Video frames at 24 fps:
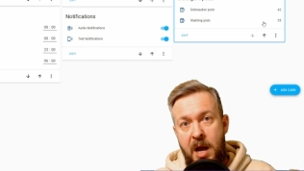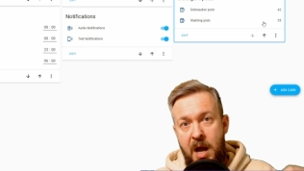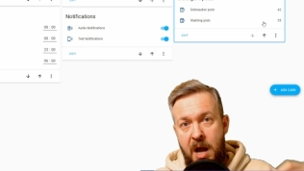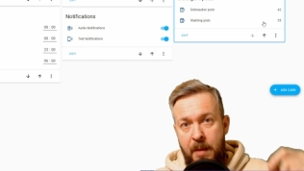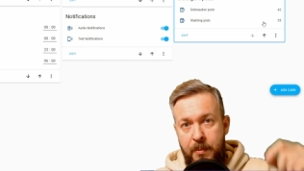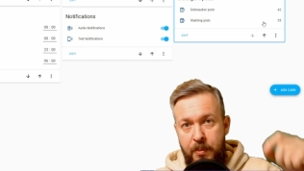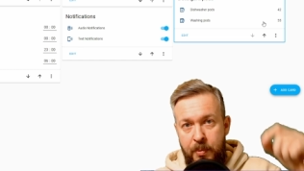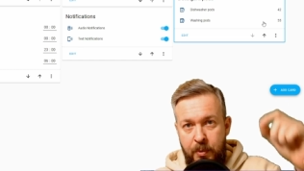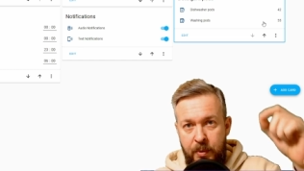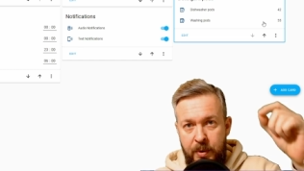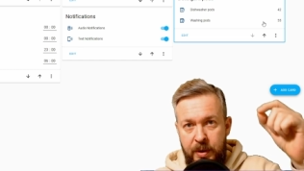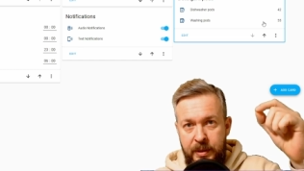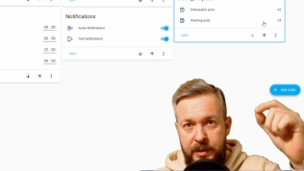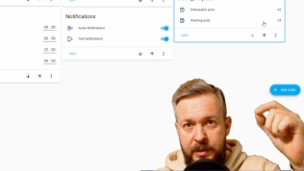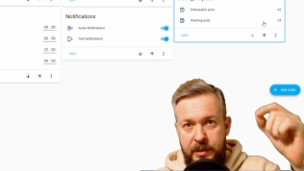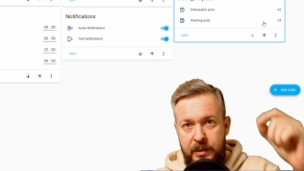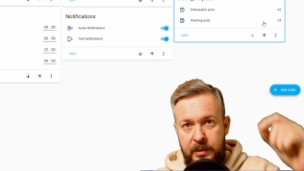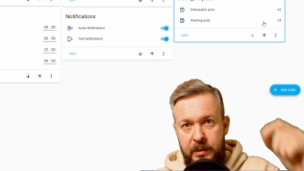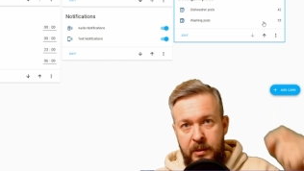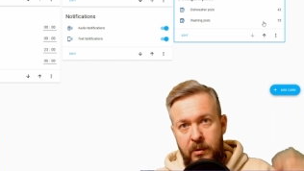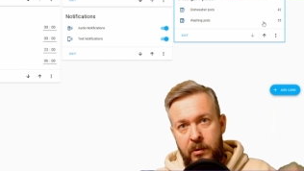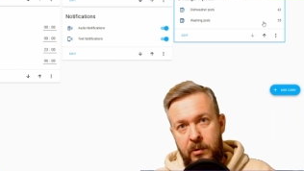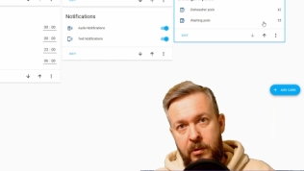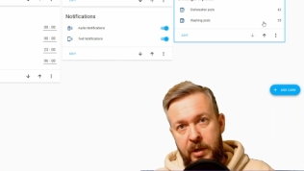
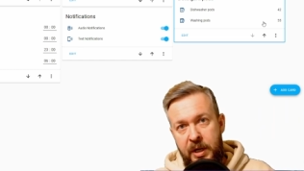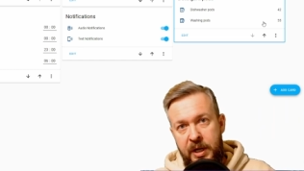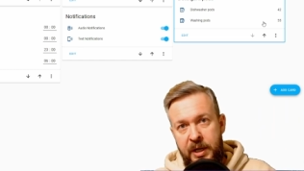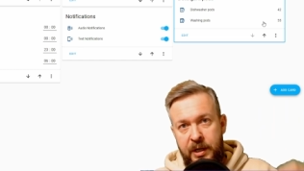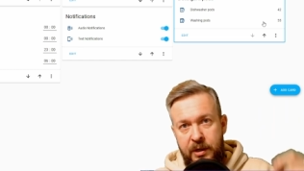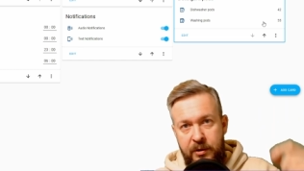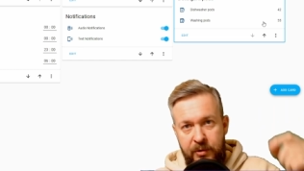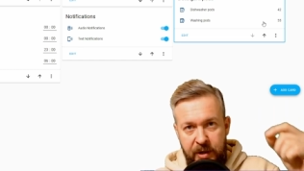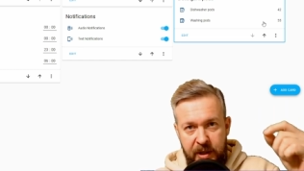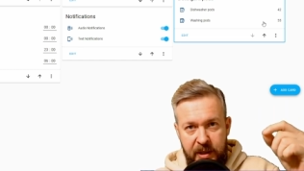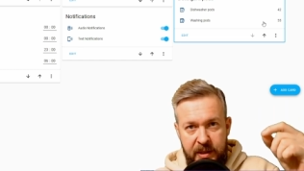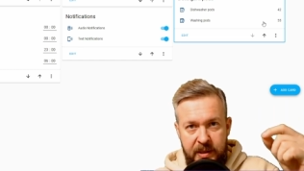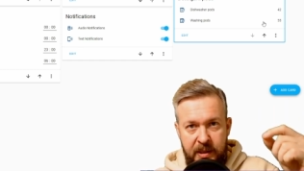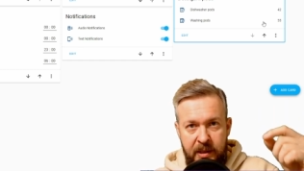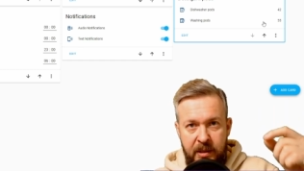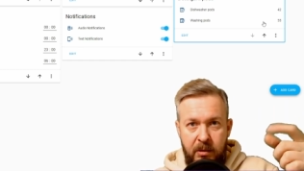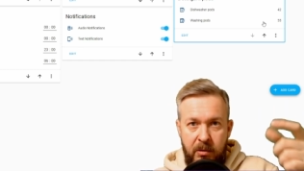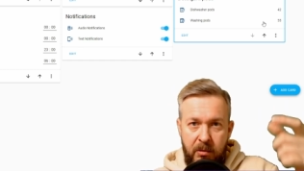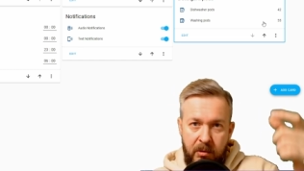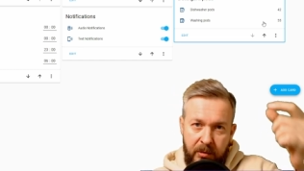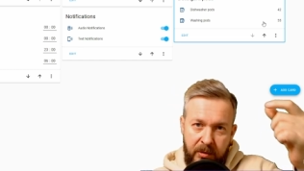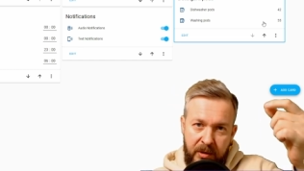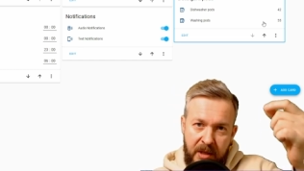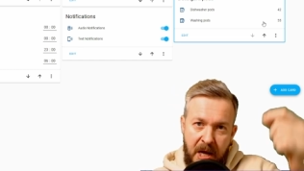upwards or increasing
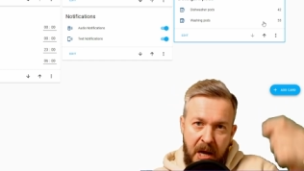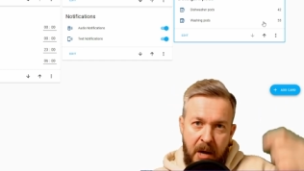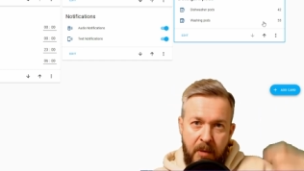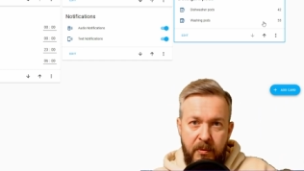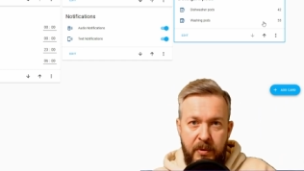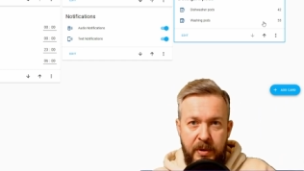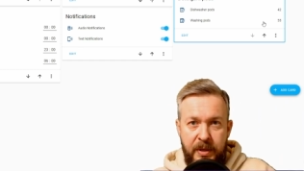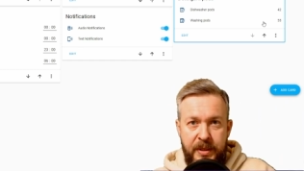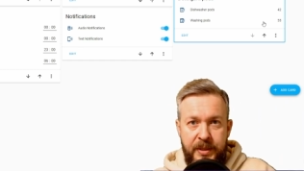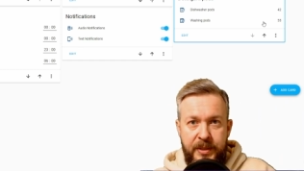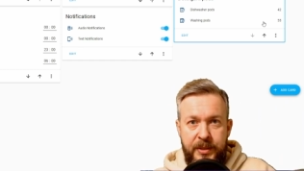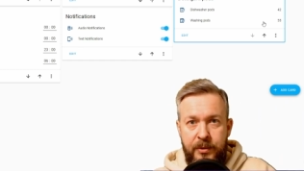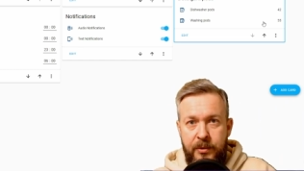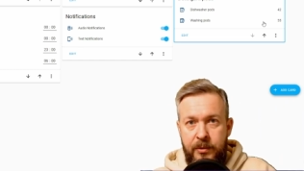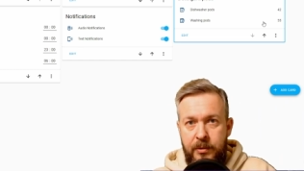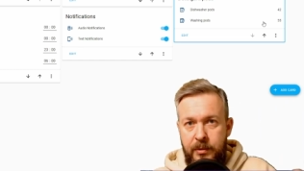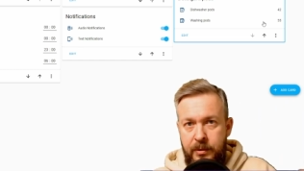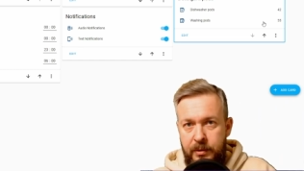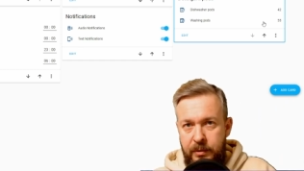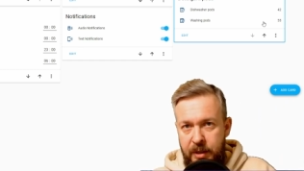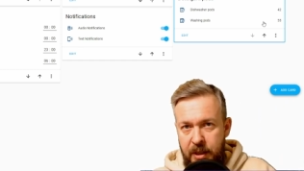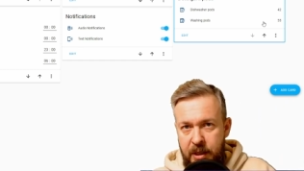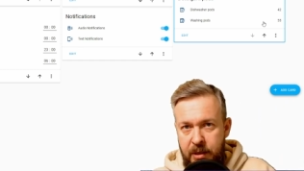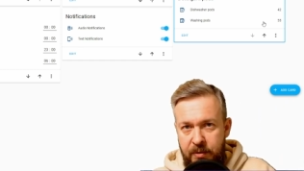or downwards
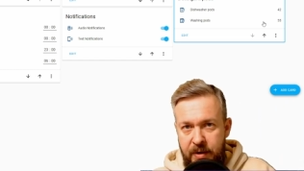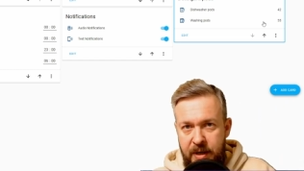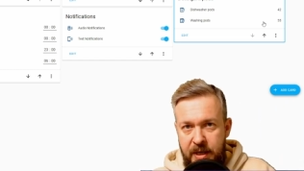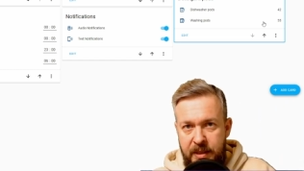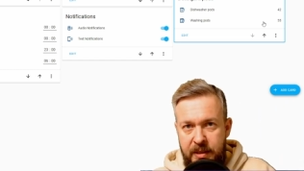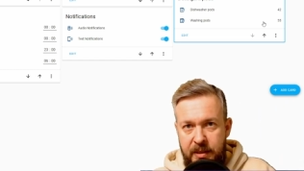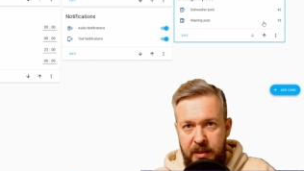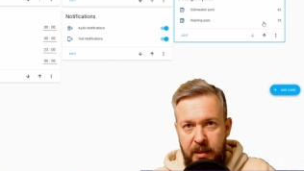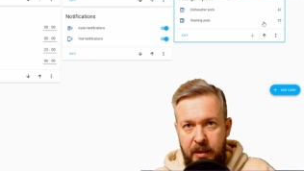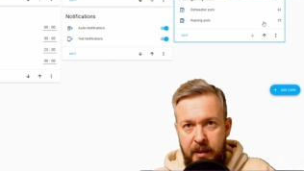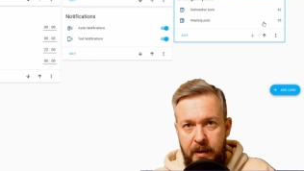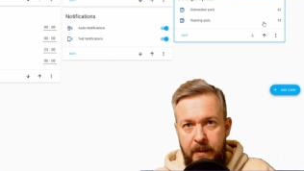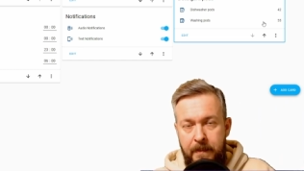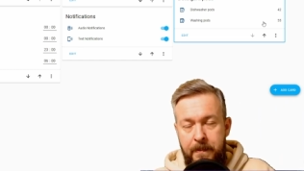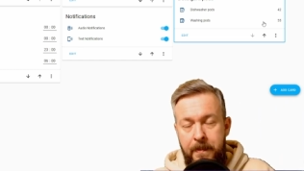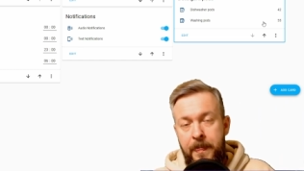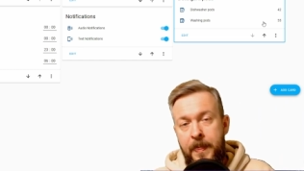or decreasing.